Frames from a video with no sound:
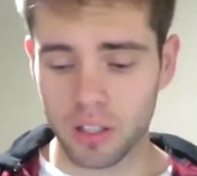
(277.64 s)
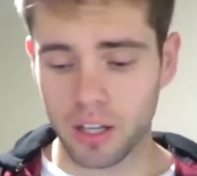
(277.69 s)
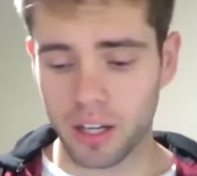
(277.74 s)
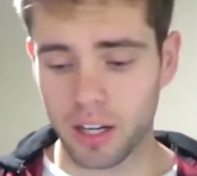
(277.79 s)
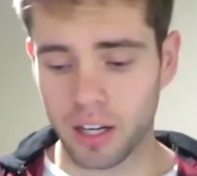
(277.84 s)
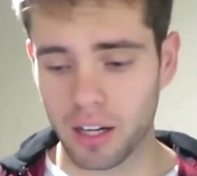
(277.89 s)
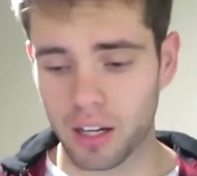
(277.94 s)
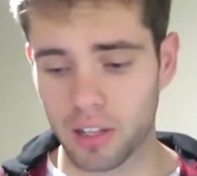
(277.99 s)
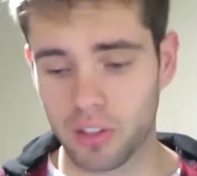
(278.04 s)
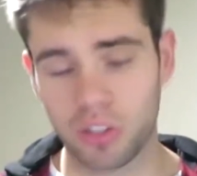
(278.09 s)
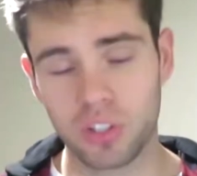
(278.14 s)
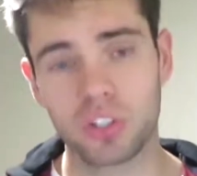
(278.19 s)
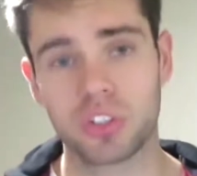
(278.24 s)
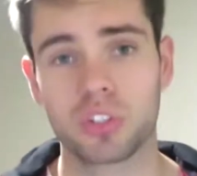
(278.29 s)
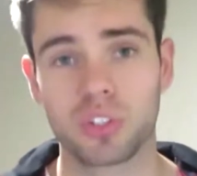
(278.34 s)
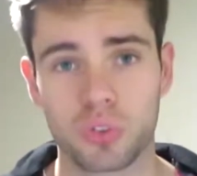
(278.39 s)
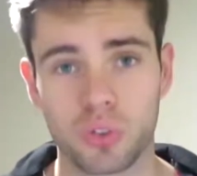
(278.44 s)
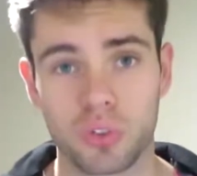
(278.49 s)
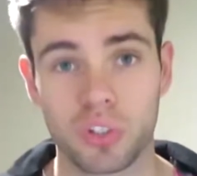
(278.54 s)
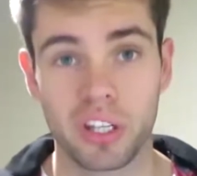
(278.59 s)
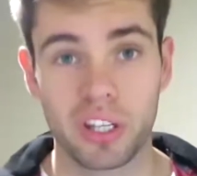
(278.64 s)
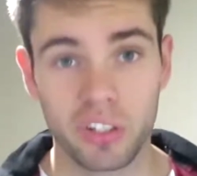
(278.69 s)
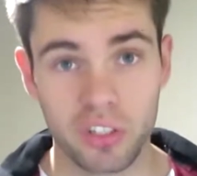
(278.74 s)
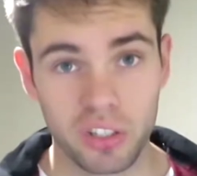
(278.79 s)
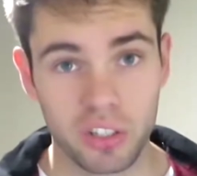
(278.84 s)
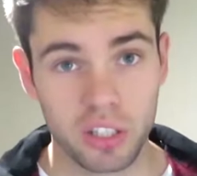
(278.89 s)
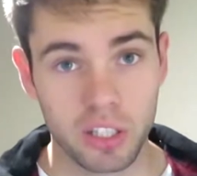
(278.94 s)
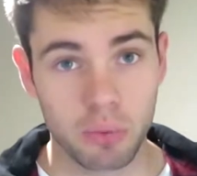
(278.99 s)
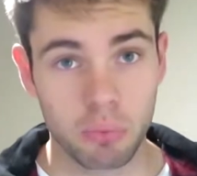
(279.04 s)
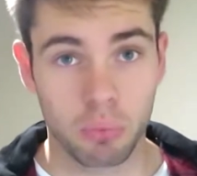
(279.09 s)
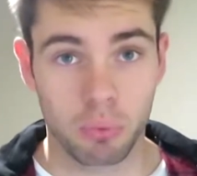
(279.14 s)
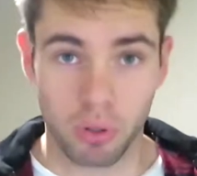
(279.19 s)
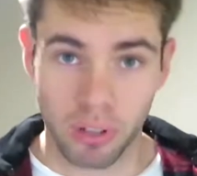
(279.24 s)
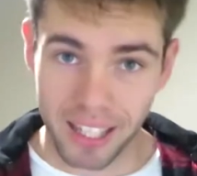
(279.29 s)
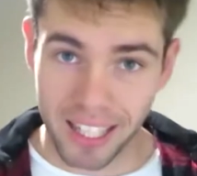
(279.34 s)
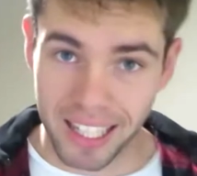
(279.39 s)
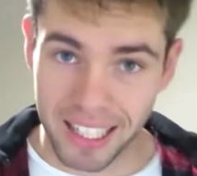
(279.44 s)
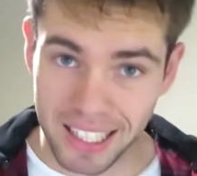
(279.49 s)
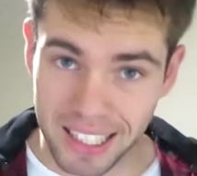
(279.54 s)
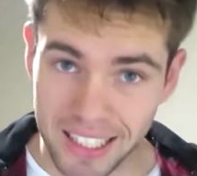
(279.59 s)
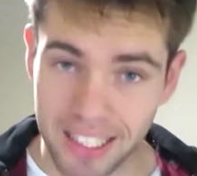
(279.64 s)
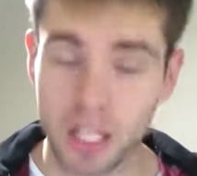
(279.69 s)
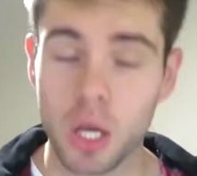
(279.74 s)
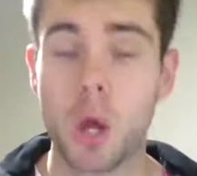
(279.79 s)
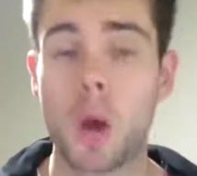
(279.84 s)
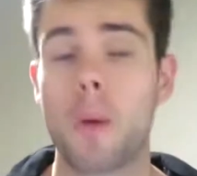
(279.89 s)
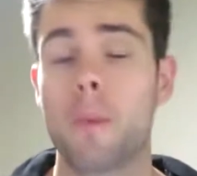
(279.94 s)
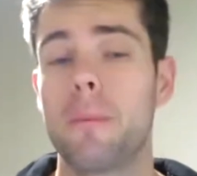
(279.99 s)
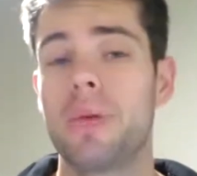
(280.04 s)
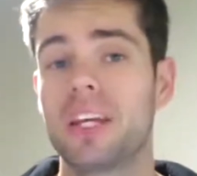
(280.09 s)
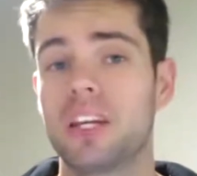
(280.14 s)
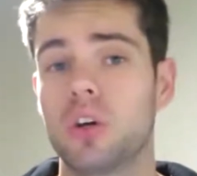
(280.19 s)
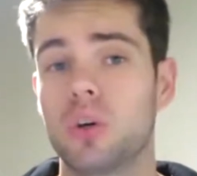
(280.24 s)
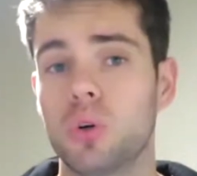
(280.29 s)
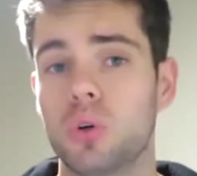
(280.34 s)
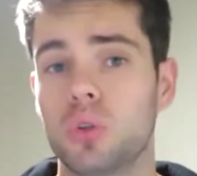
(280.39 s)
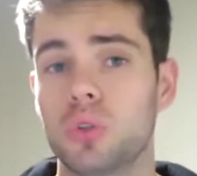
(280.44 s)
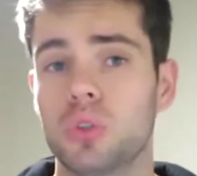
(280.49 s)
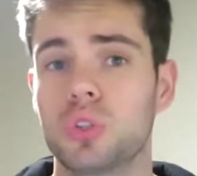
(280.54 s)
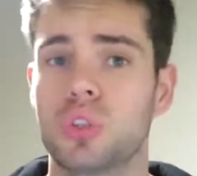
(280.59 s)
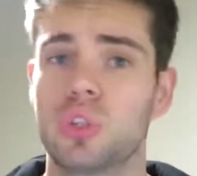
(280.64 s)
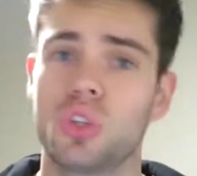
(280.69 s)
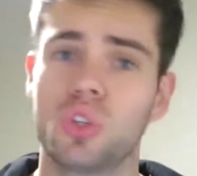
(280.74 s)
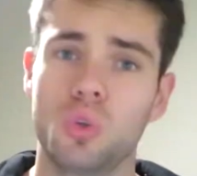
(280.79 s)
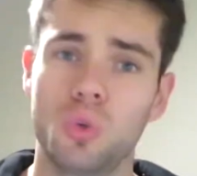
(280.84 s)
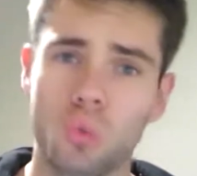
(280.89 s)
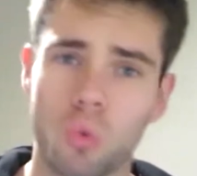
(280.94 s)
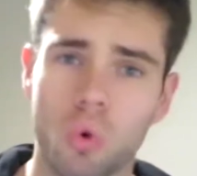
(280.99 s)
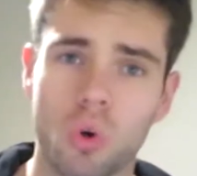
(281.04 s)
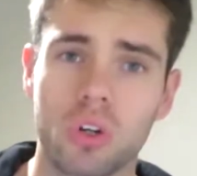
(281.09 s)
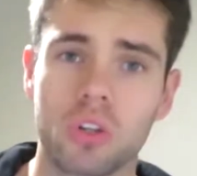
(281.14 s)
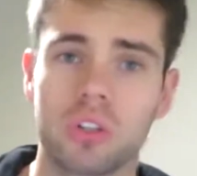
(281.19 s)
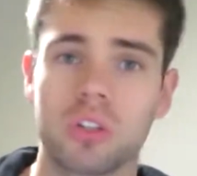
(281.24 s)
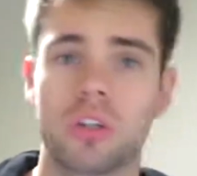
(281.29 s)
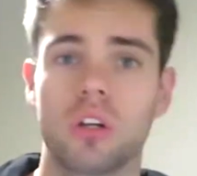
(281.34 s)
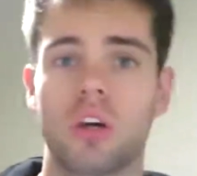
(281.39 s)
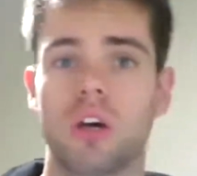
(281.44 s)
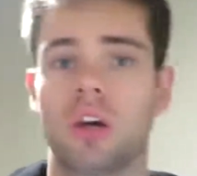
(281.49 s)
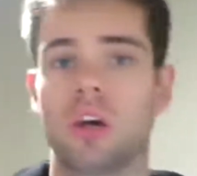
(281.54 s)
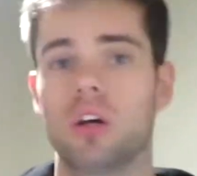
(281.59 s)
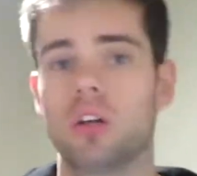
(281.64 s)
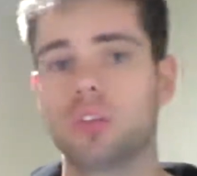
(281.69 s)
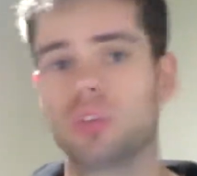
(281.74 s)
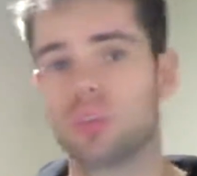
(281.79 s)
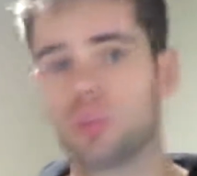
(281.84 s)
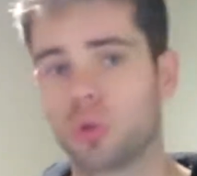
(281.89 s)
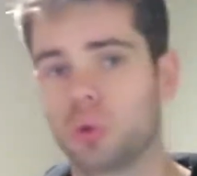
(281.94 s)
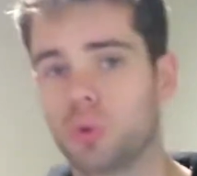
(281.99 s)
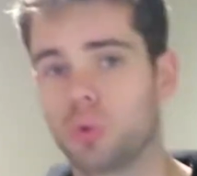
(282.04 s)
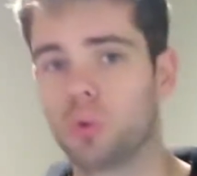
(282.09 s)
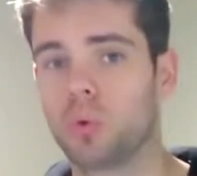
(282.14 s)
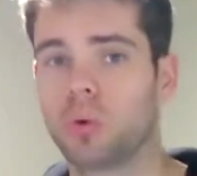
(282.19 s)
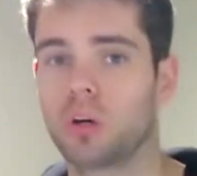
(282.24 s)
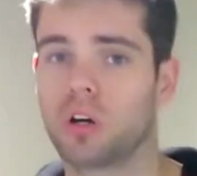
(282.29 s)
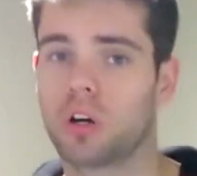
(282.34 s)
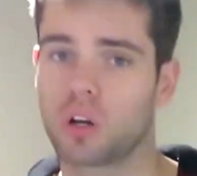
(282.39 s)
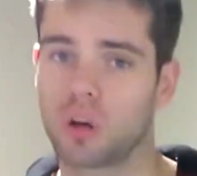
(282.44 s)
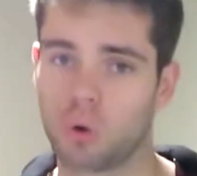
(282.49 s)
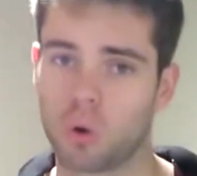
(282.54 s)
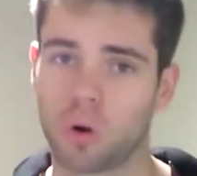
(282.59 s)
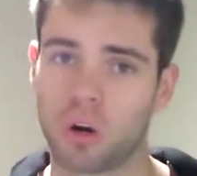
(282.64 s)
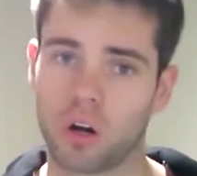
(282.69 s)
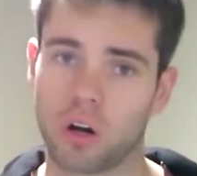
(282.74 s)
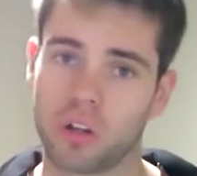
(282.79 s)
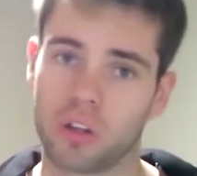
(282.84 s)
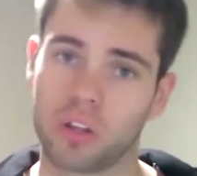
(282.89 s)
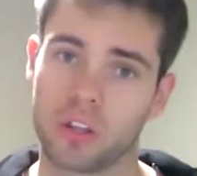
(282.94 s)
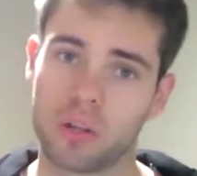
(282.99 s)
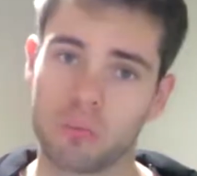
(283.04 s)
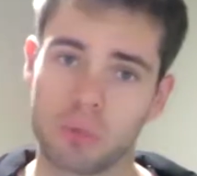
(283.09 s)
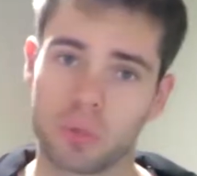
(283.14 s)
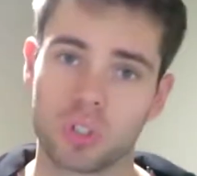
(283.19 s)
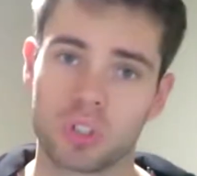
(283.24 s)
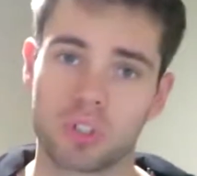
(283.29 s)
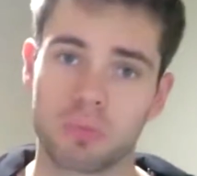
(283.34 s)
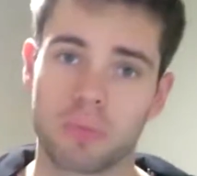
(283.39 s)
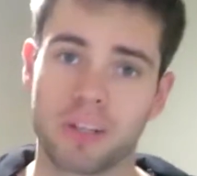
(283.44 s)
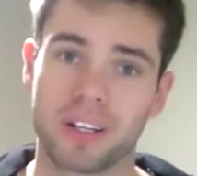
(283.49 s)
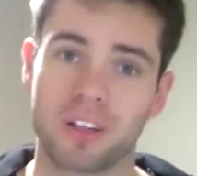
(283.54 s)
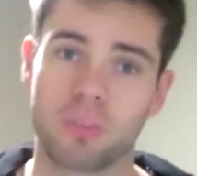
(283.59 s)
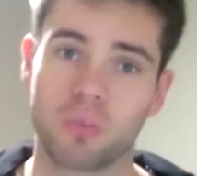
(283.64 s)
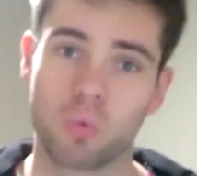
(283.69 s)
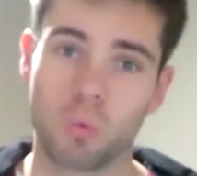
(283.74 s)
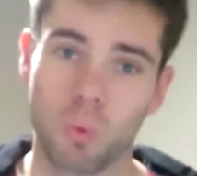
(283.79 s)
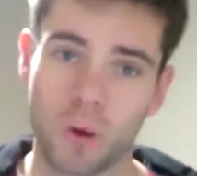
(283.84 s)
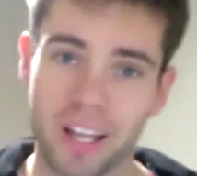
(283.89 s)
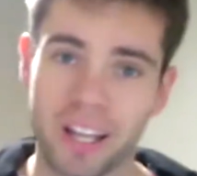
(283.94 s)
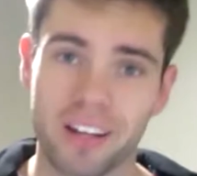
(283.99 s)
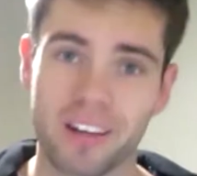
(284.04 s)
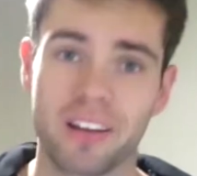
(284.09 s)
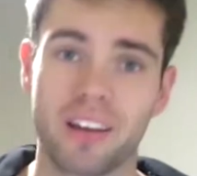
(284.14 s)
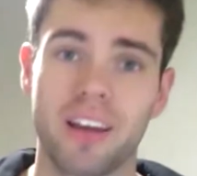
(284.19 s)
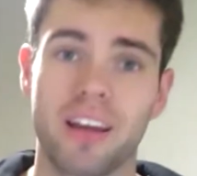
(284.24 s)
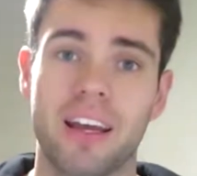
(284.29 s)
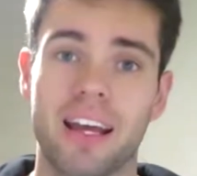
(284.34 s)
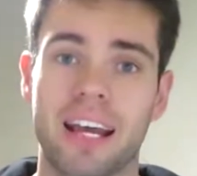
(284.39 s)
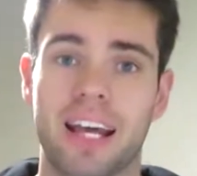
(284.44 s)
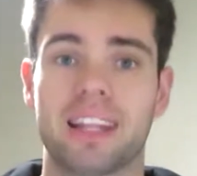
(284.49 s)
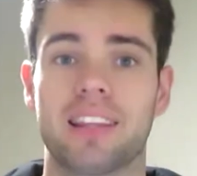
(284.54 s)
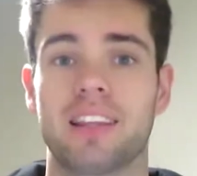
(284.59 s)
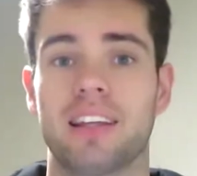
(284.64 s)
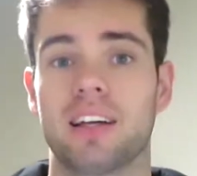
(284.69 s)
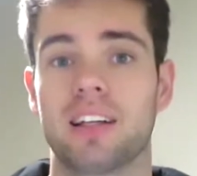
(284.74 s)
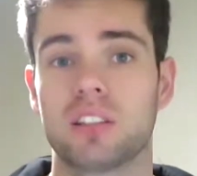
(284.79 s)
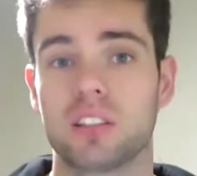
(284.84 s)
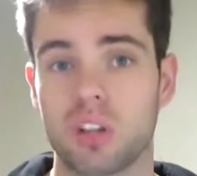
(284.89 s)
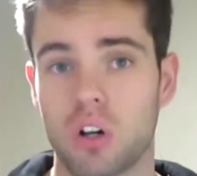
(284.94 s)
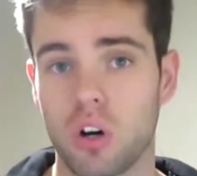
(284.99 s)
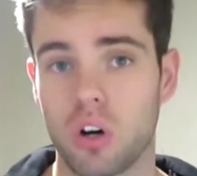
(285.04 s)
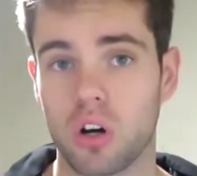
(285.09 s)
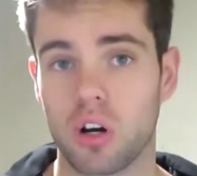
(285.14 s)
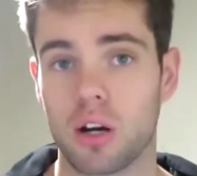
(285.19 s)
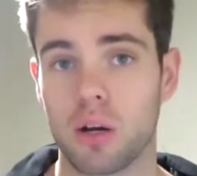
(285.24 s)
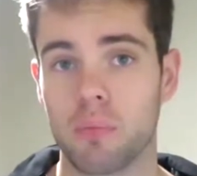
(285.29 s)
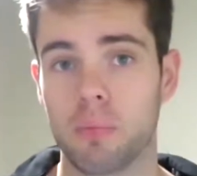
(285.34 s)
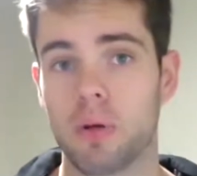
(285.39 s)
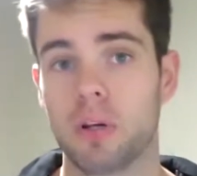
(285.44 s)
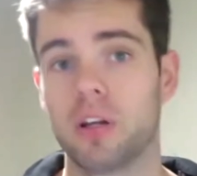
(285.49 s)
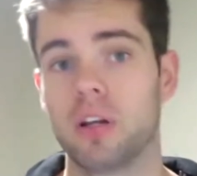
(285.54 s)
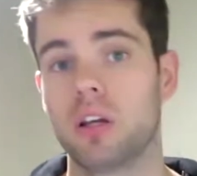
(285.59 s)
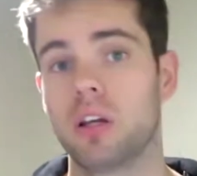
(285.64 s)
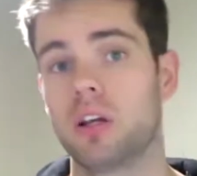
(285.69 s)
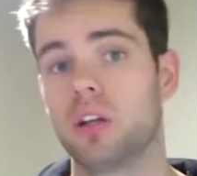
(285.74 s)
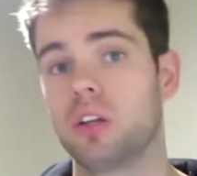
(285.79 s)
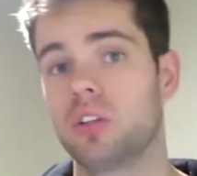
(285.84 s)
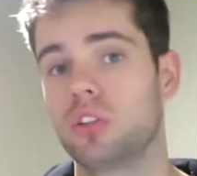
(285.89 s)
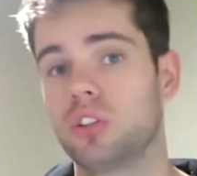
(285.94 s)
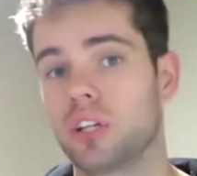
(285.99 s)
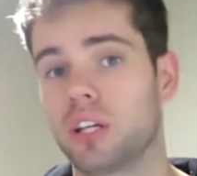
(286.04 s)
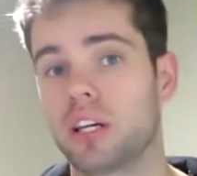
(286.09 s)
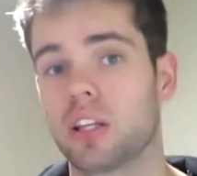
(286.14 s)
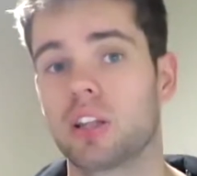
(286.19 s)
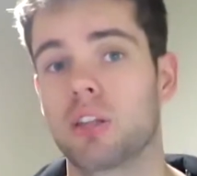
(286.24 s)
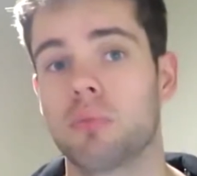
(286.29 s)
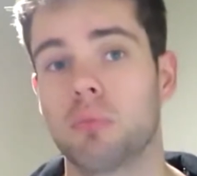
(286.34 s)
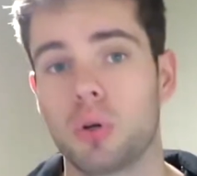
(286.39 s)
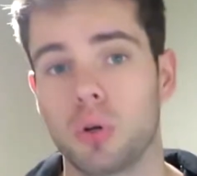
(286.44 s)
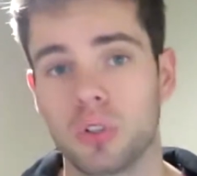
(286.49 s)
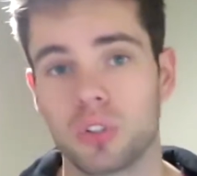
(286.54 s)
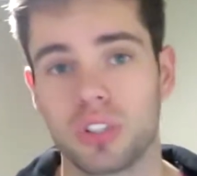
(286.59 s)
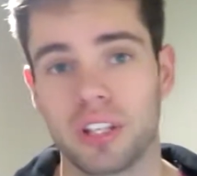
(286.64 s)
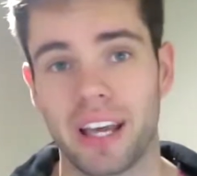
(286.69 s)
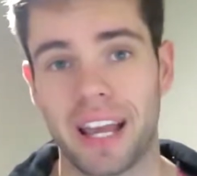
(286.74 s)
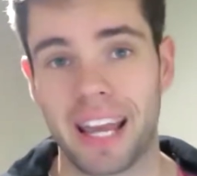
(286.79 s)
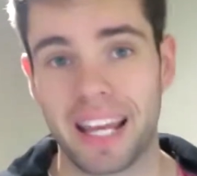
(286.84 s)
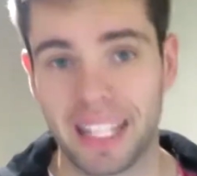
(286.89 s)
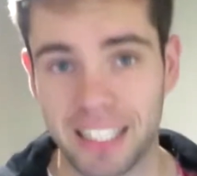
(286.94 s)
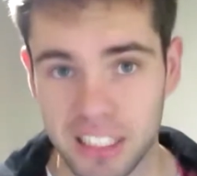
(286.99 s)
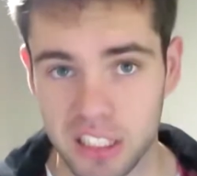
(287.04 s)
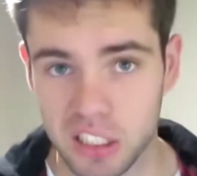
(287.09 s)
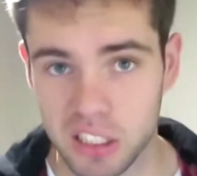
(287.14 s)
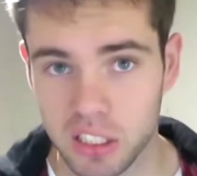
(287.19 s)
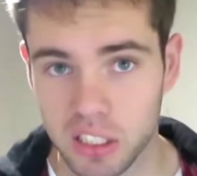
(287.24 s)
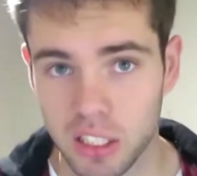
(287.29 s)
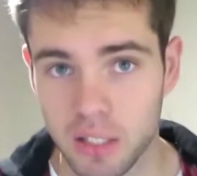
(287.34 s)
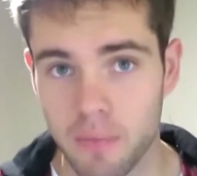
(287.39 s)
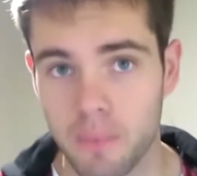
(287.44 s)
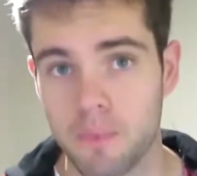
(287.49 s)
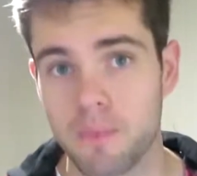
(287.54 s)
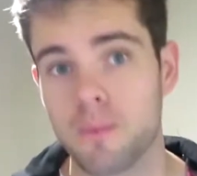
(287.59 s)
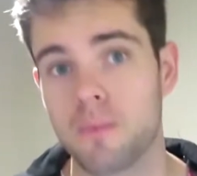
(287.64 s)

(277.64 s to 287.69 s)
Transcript: And this is strategically placed because you want to acquire the most amount of wind at that time to get the most energy